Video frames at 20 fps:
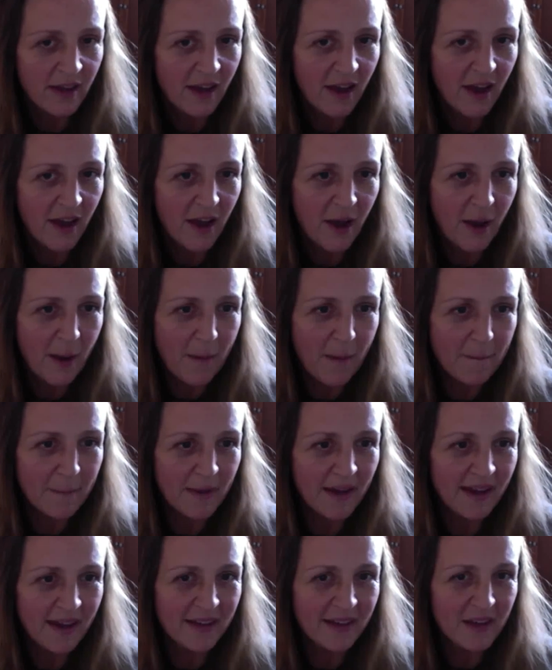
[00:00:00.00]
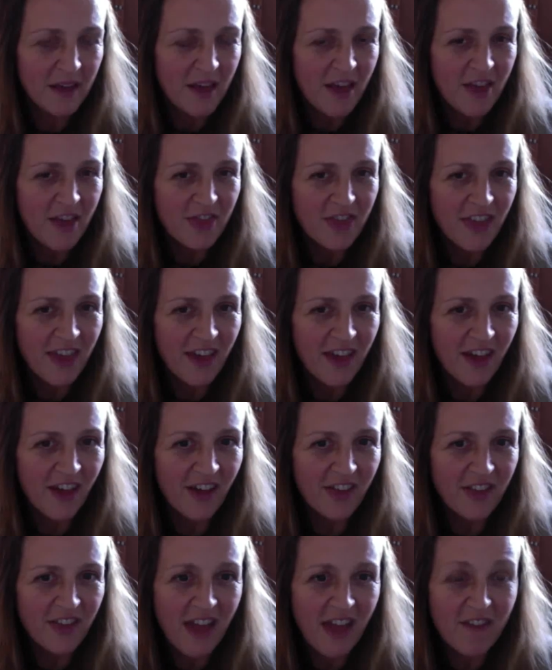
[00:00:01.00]
But they
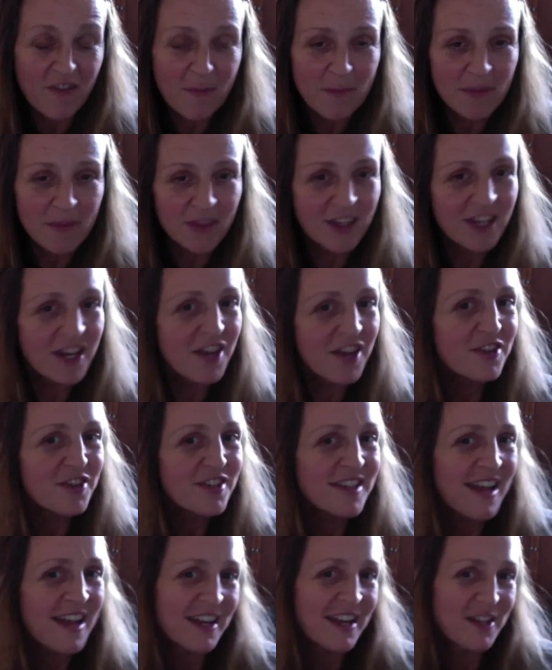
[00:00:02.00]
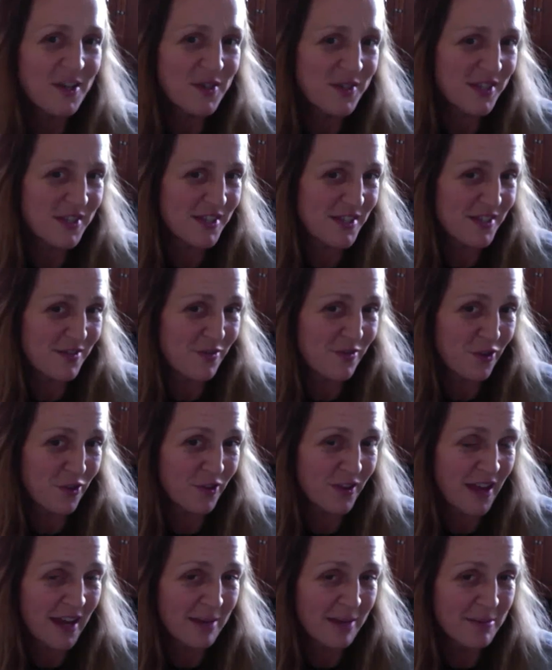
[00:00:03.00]
have a million other diagnoses
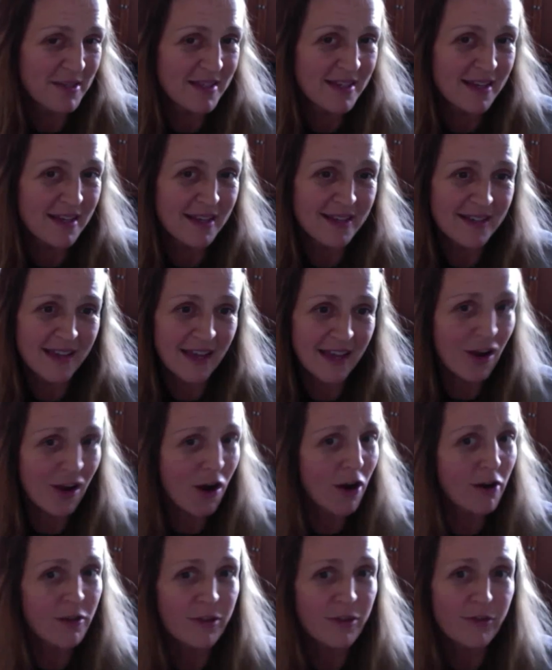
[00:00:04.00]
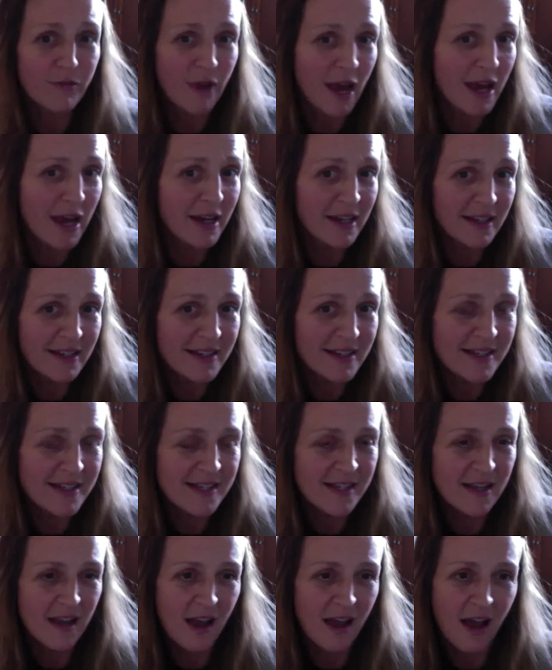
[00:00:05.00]
for Lyme disease, like
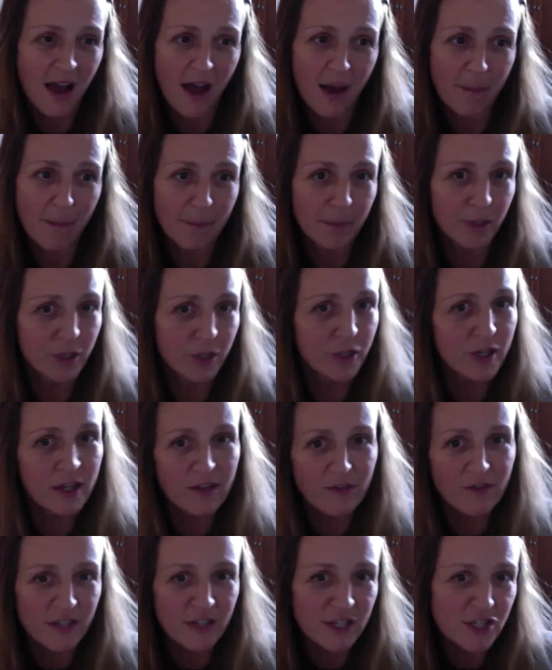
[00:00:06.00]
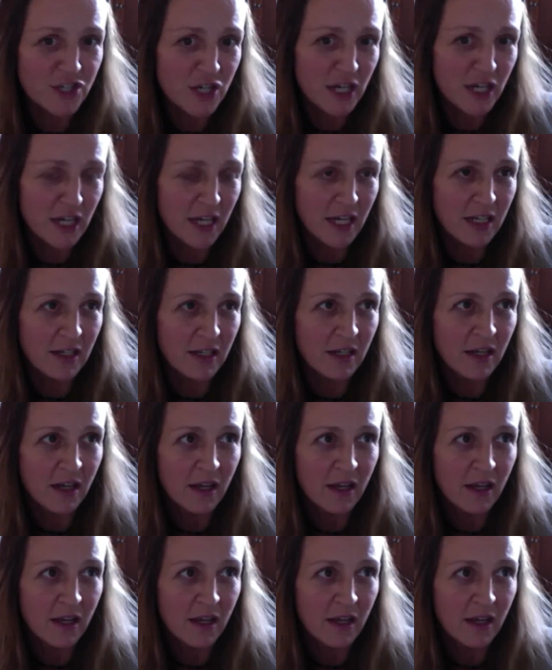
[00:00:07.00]
arthritis, blurry vision,